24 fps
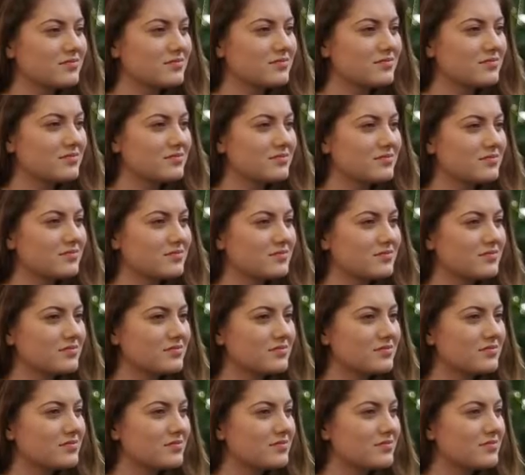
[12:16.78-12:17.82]

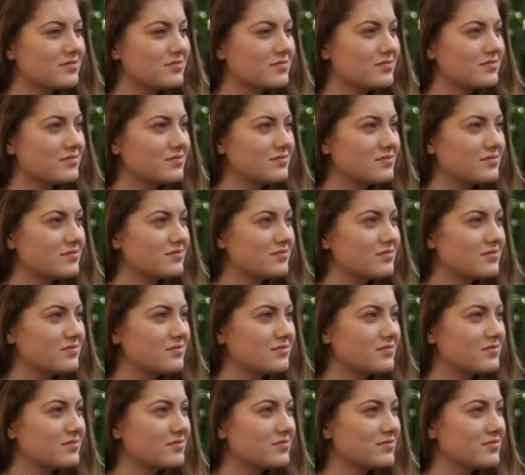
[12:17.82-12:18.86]

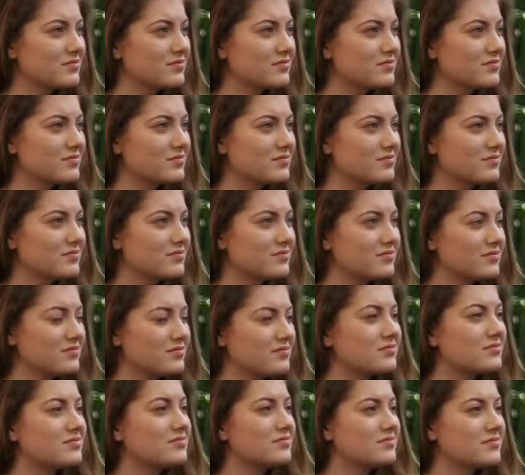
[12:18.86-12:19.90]

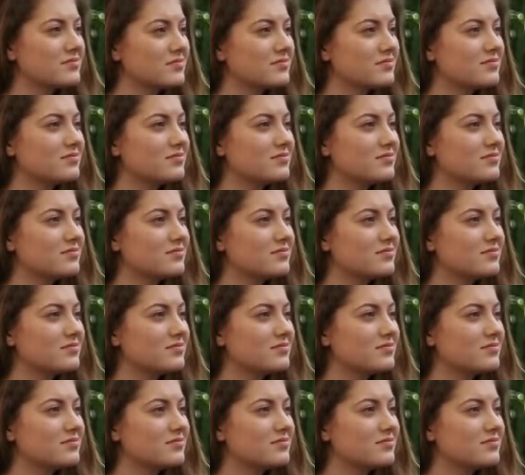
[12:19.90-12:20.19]
(silent)